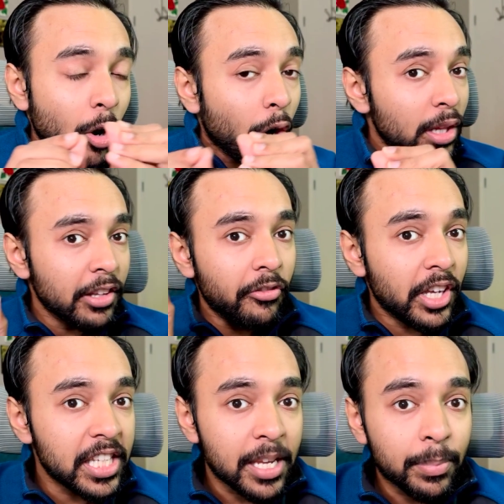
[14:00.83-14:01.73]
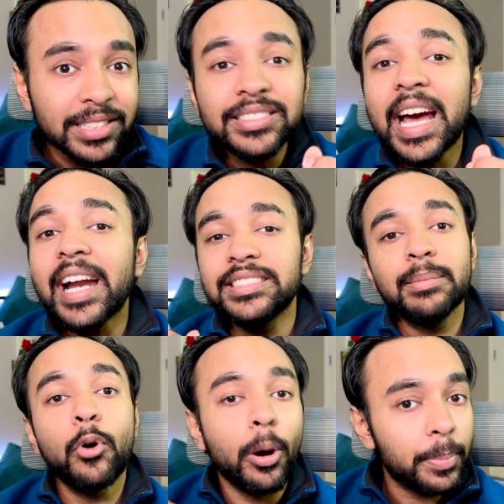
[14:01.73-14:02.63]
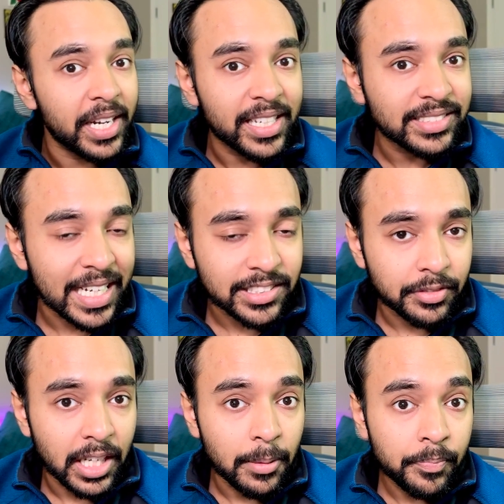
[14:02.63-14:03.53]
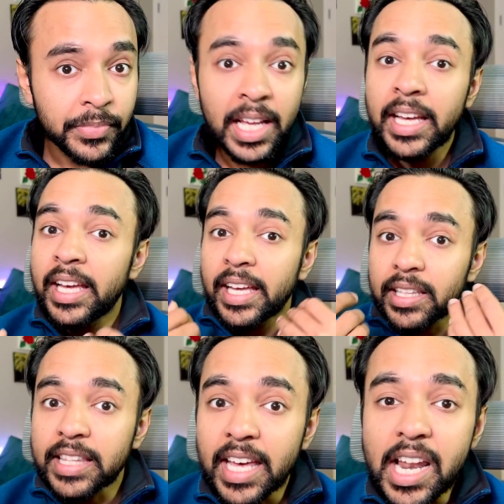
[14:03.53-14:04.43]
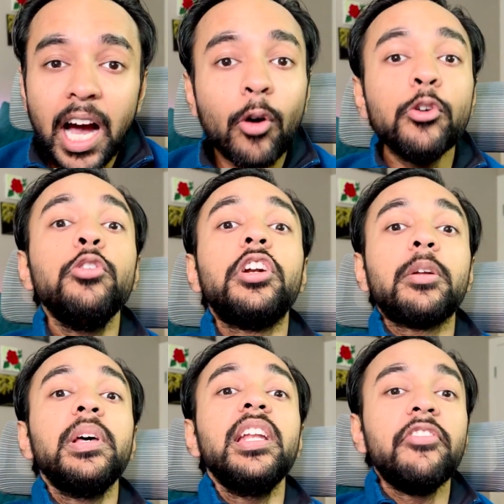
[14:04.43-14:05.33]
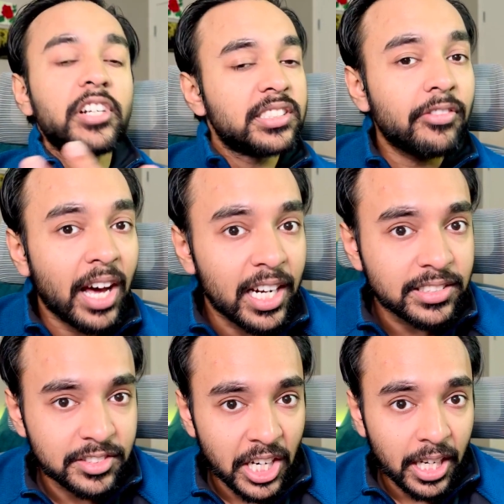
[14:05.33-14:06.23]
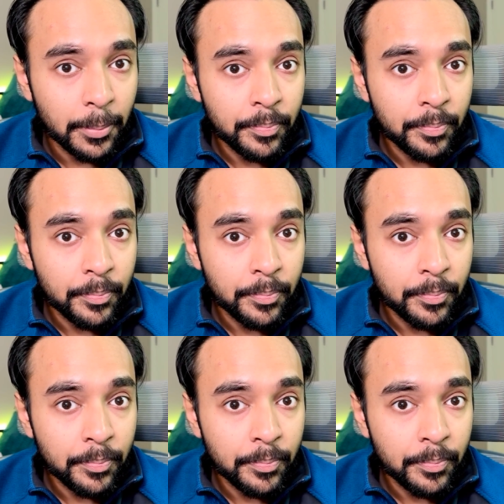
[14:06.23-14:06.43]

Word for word: all the variables and some operators as well then how do you determine if it is a valid string?